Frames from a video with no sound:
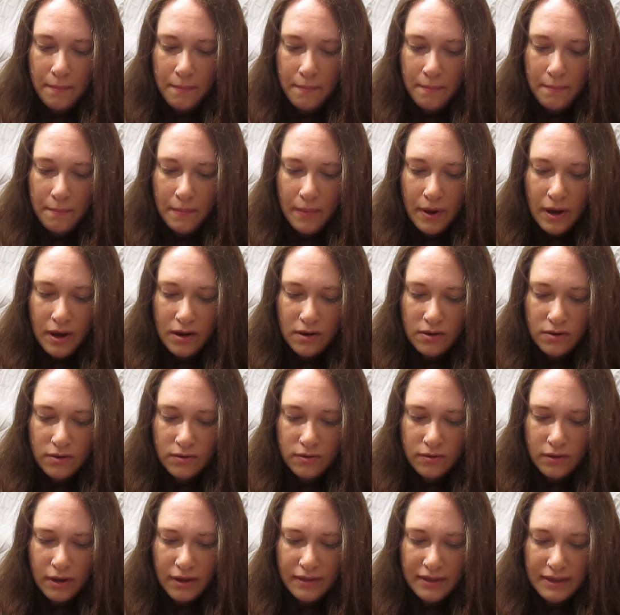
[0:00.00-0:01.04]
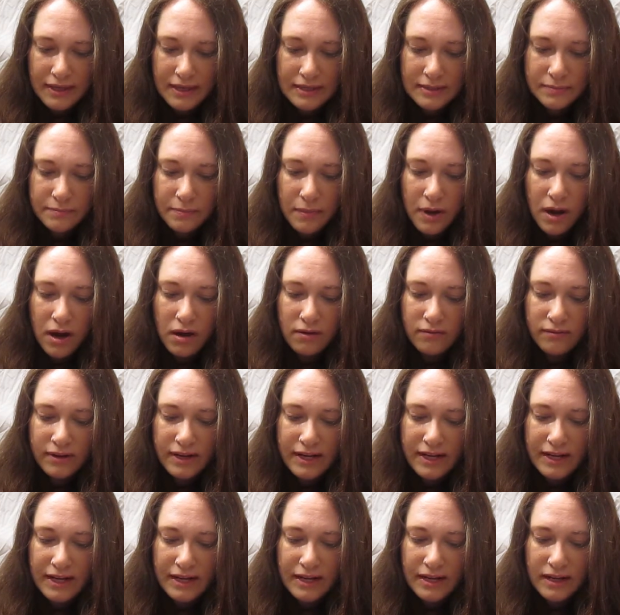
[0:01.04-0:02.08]
I think it's
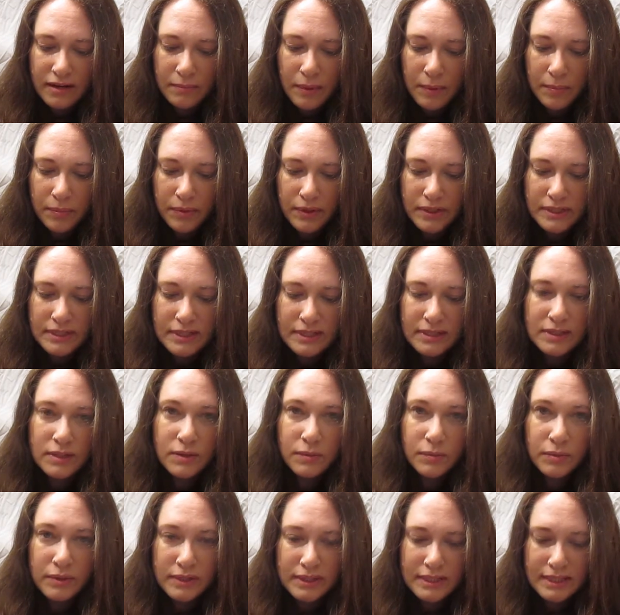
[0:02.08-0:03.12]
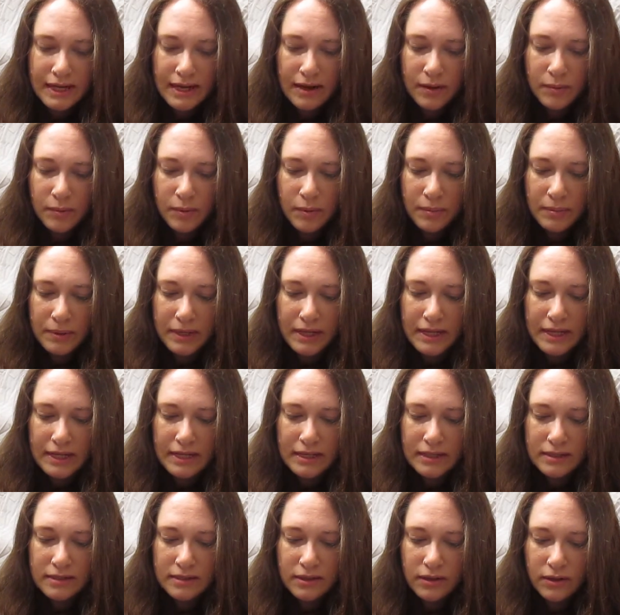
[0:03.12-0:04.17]
Mari. My printer's not printed it out
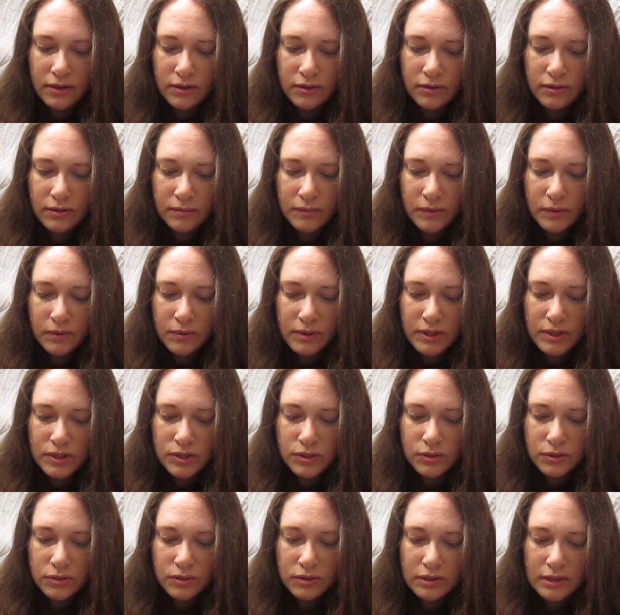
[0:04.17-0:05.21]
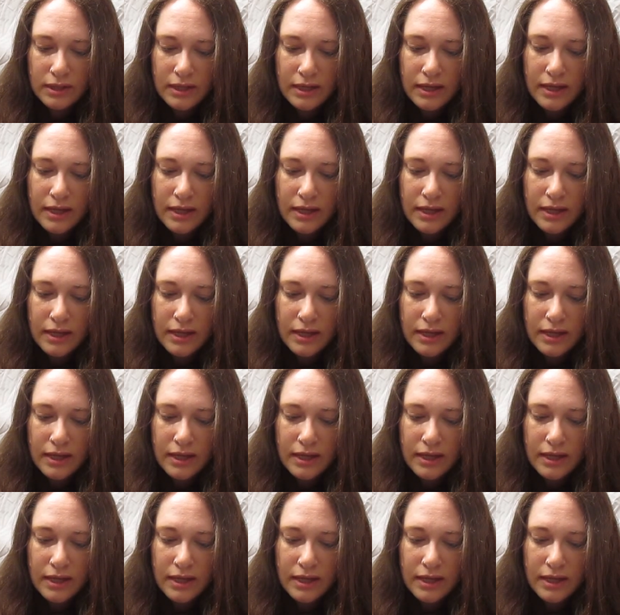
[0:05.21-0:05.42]
properly, so I'm not quite sure.